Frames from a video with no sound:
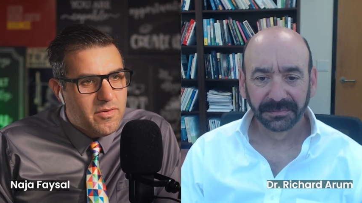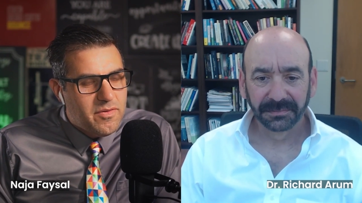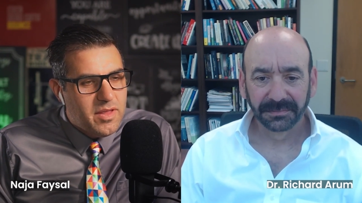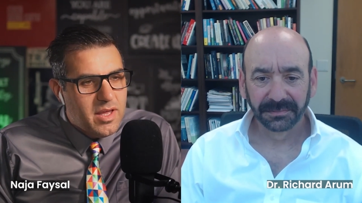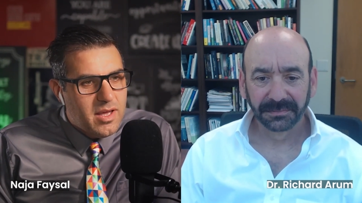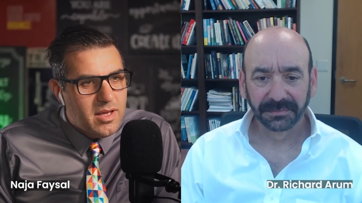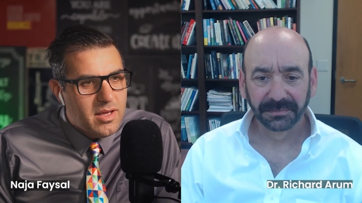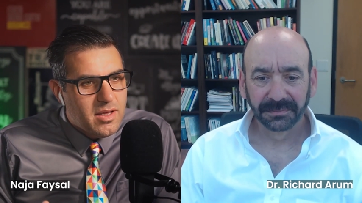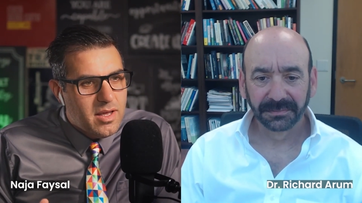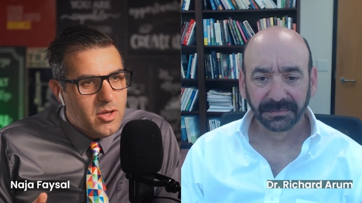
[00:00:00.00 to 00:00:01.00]
Speaker 1: the
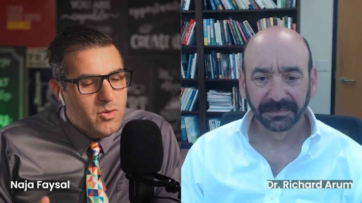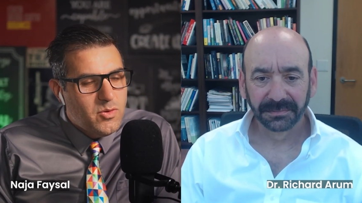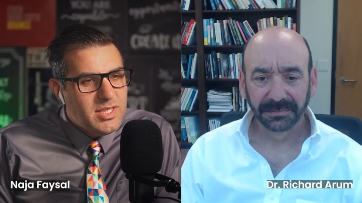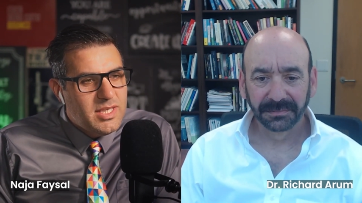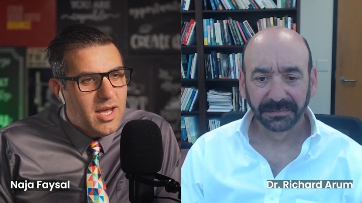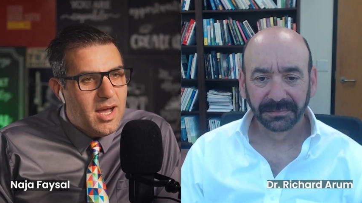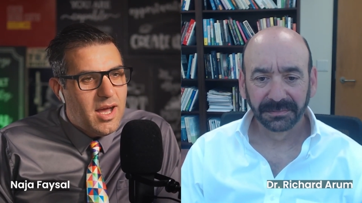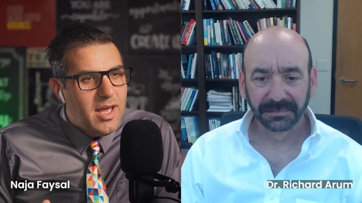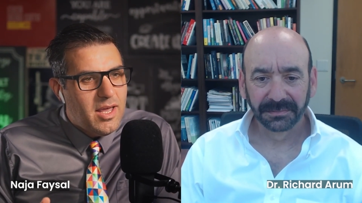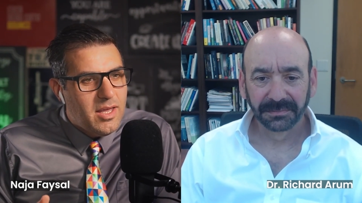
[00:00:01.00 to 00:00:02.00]

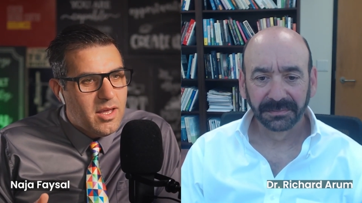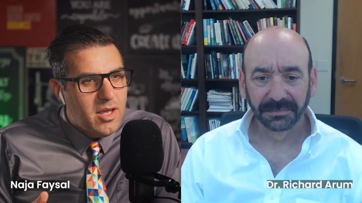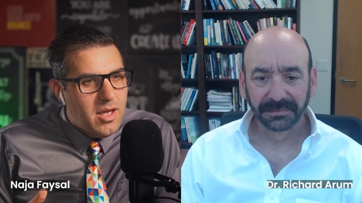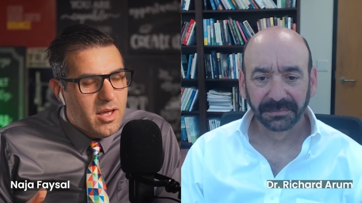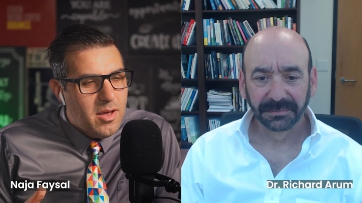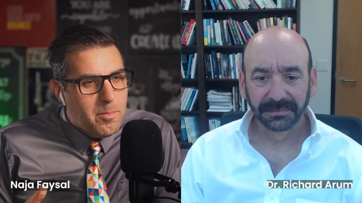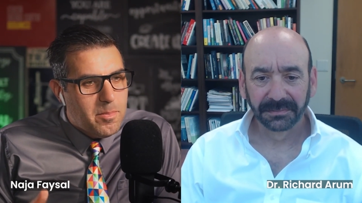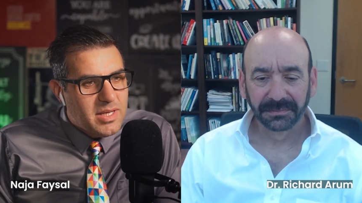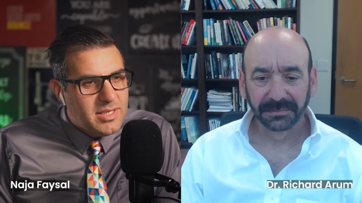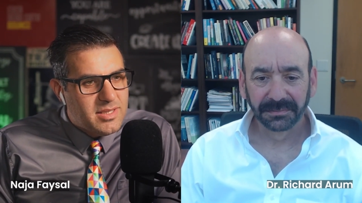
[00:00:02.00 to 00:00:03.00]
UCI
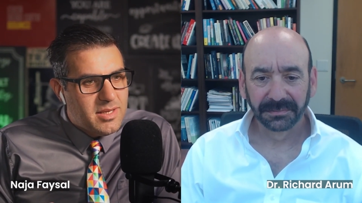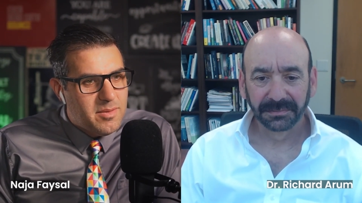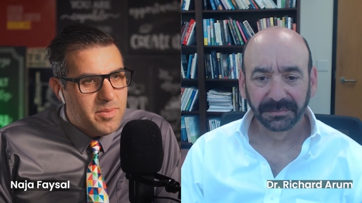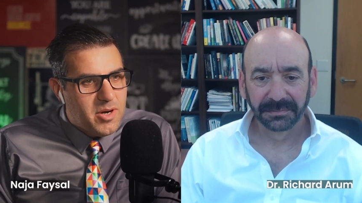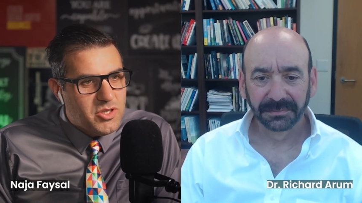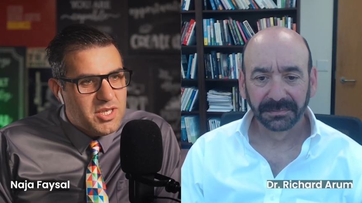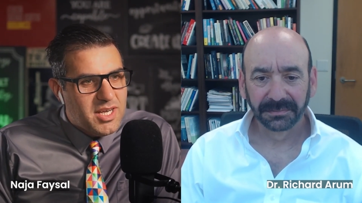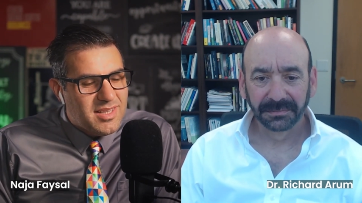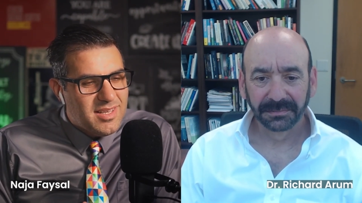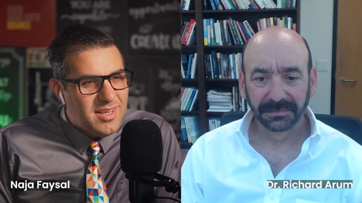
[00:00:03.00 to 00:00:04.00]
MUST
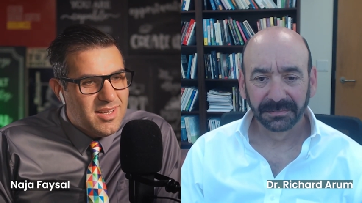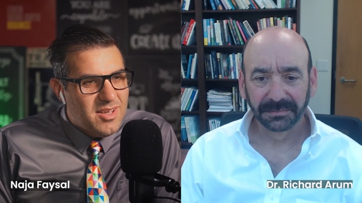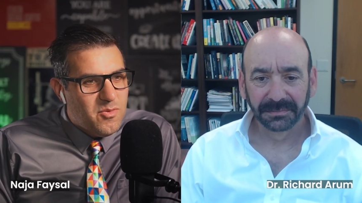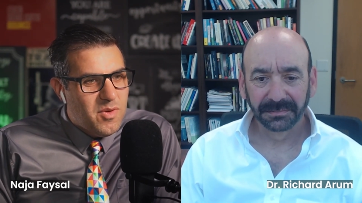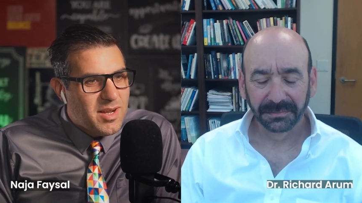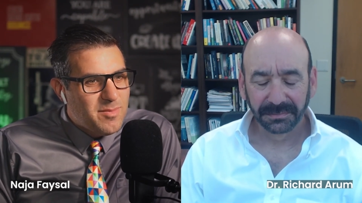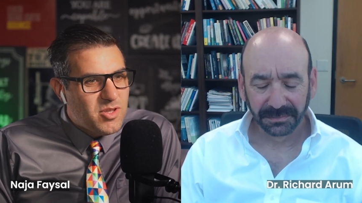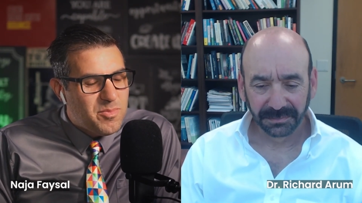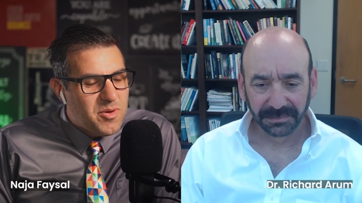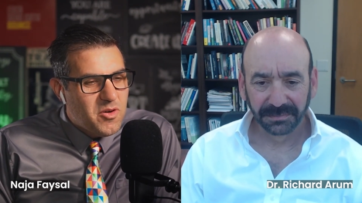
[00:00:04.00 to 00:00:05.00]
project. Welcome to the
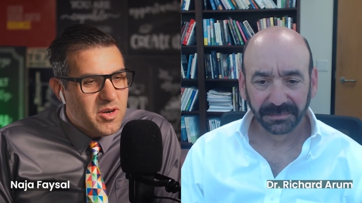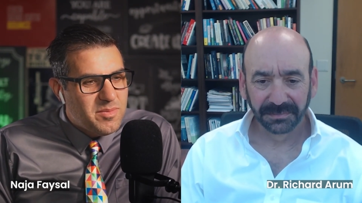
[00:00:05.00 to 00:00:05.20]
program,